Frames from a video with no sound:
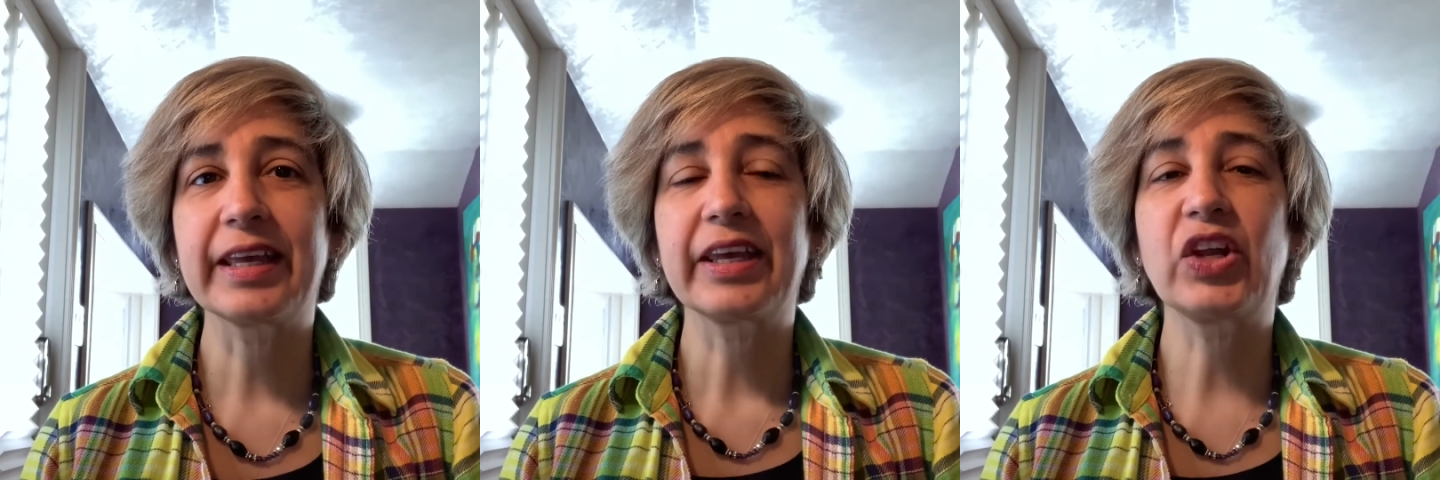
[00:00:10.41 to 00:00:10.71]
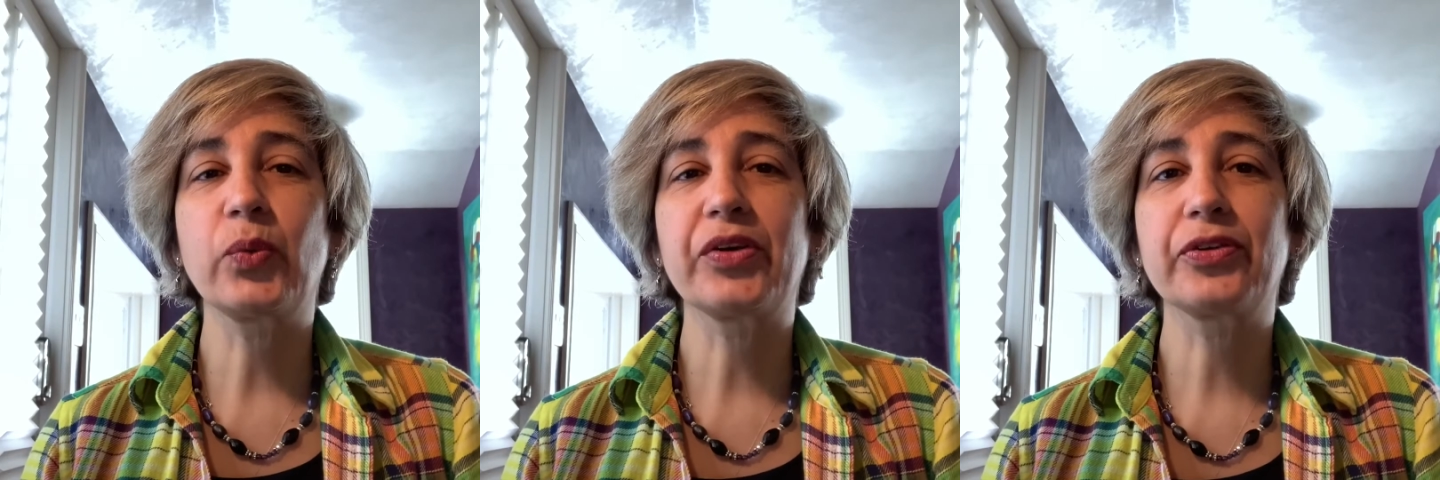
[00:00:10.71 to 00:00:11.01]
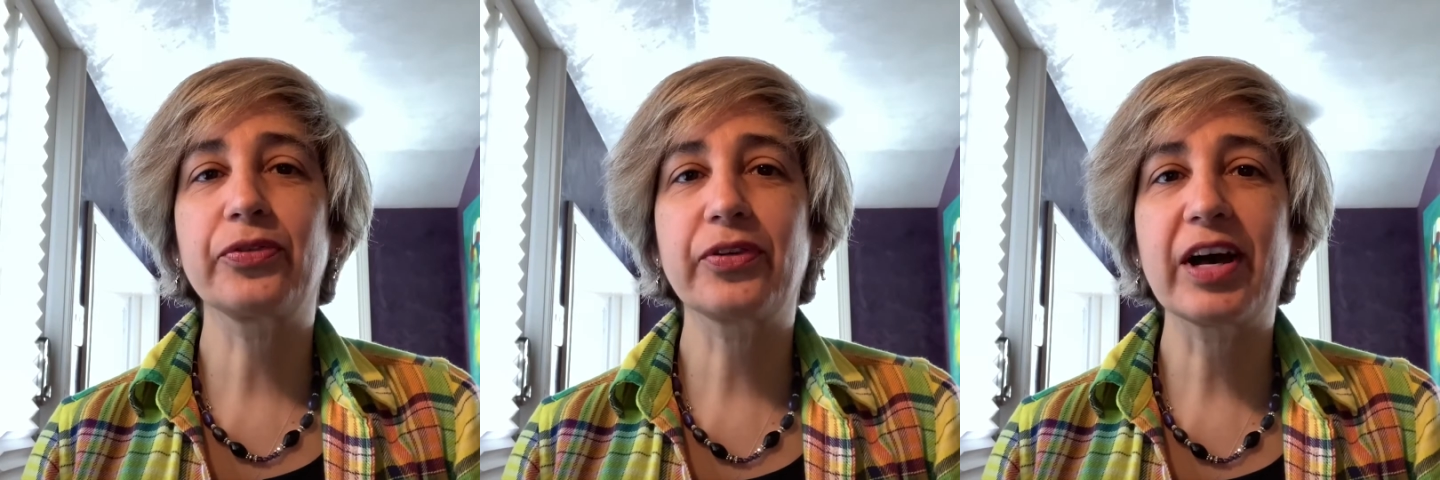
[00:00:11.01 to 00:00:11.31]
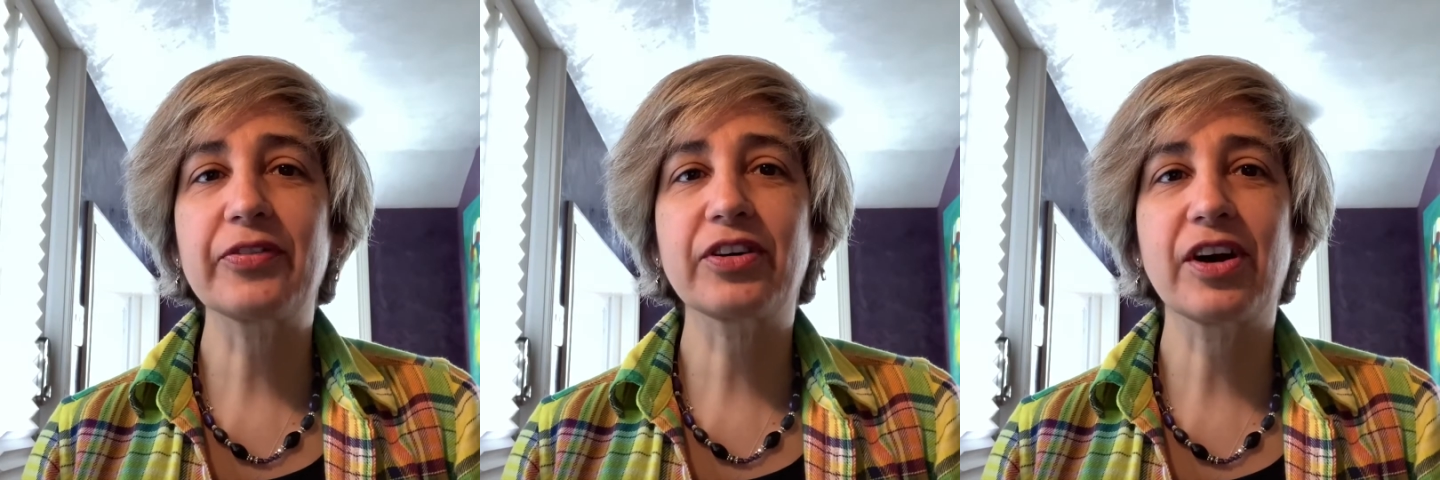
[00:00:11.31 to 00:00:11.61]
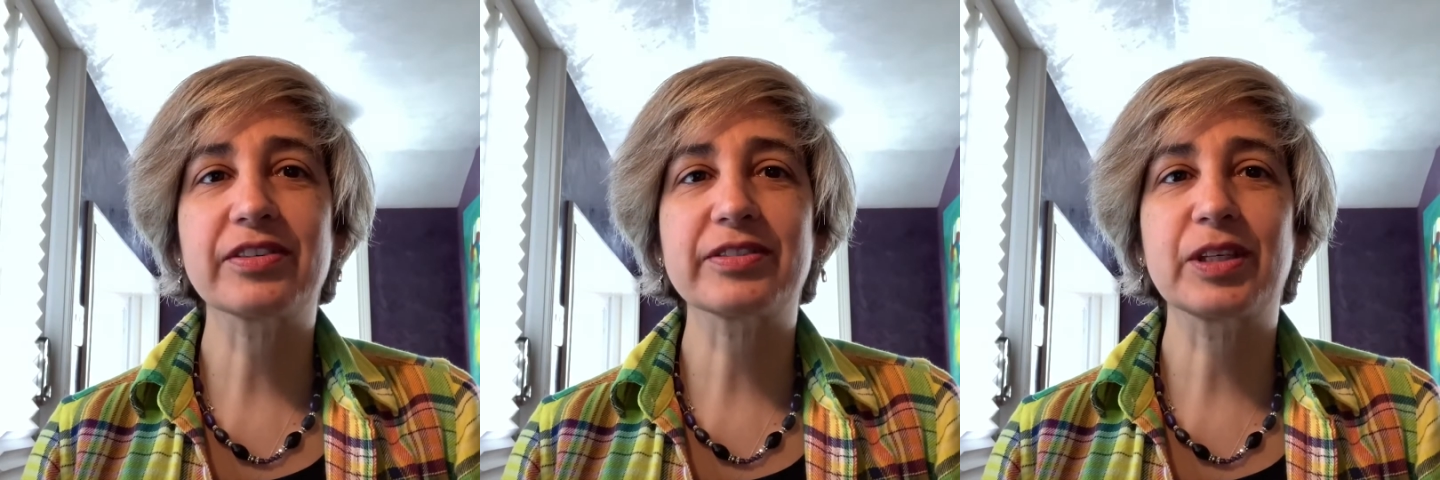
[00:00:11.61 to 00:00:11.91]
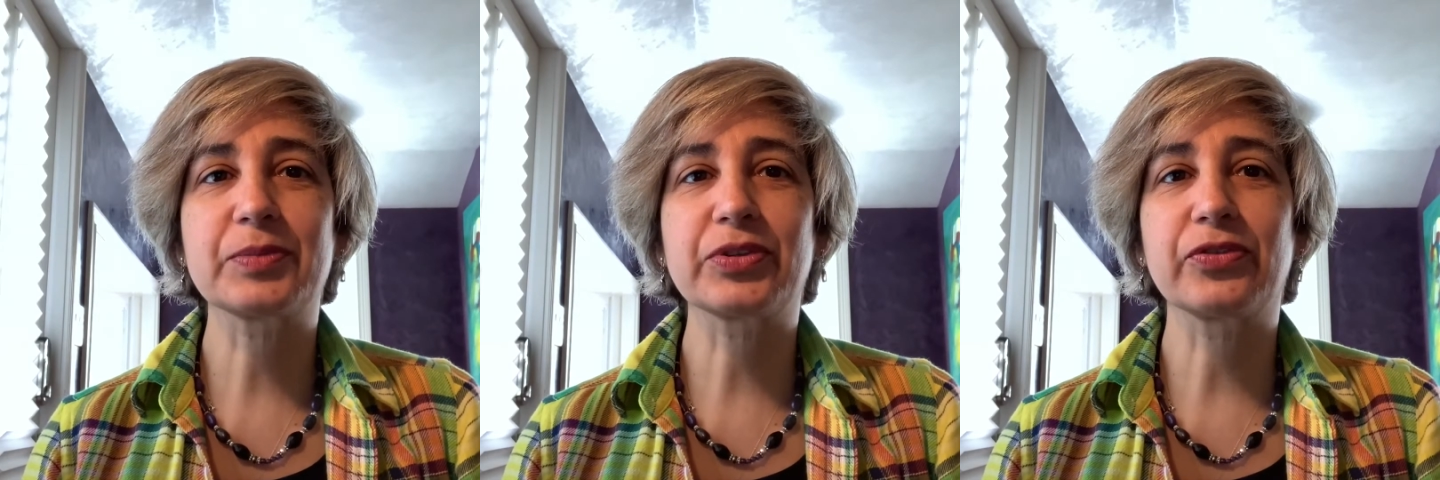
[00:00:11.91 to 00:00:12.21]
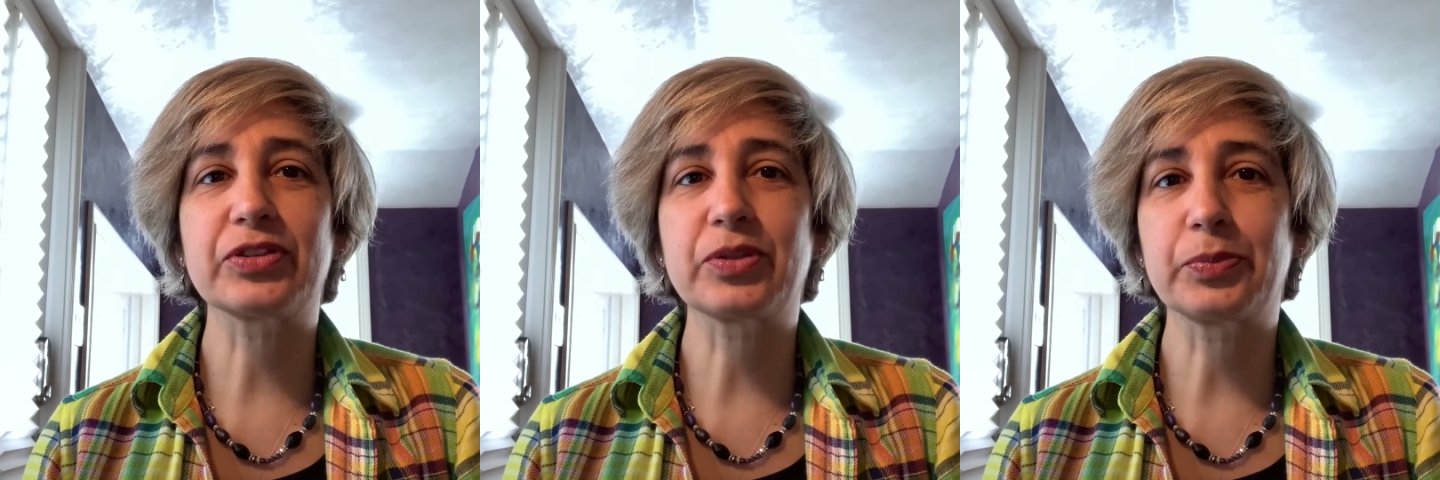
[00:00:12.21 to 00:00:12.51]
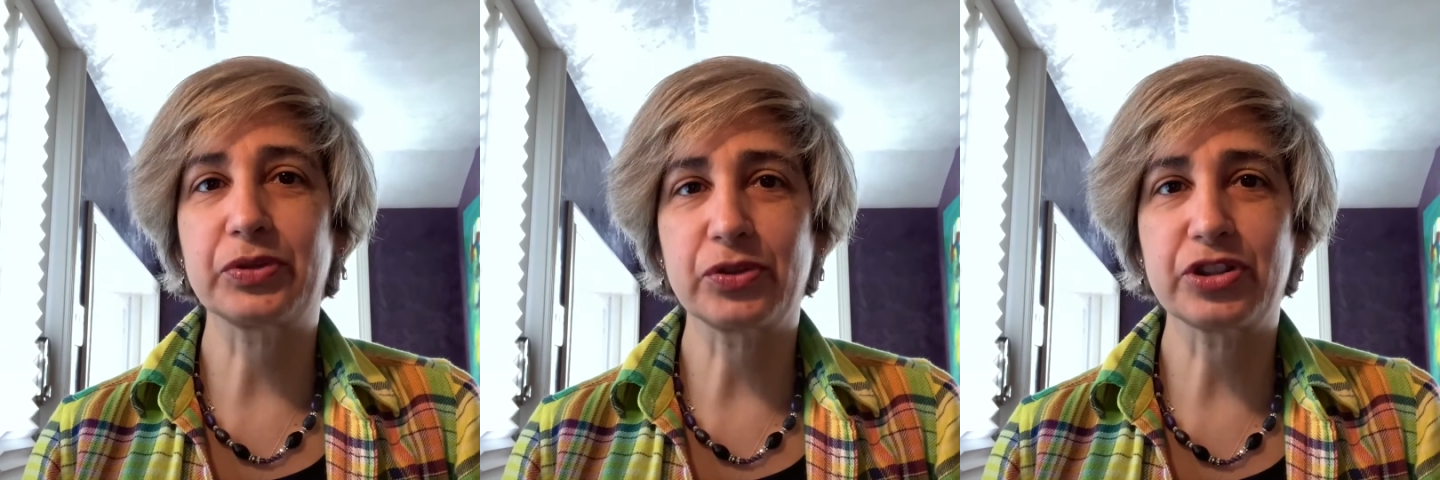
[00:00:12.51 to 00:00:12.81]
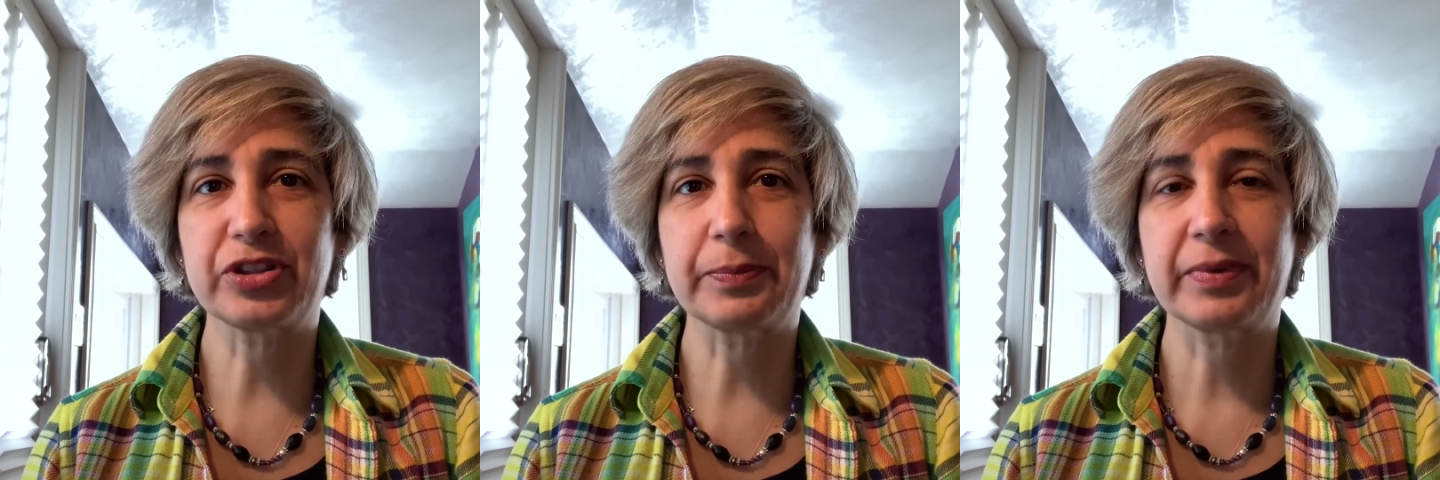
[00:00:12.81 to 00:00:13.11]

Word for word: in one of 5 concepts of entrepreneurship: